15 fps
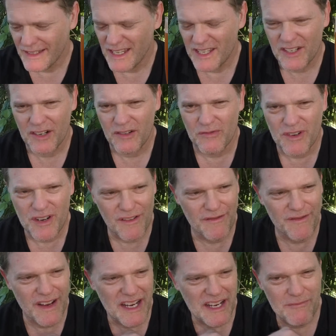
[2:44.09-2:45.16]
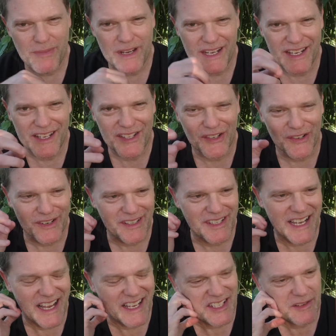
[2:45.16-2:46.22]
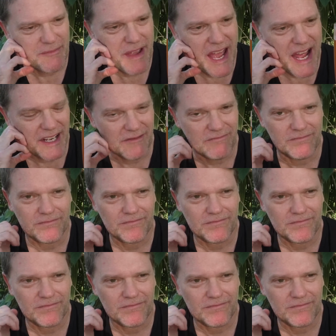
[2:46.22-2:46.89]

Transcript: It's got a real VB sort of taste about it.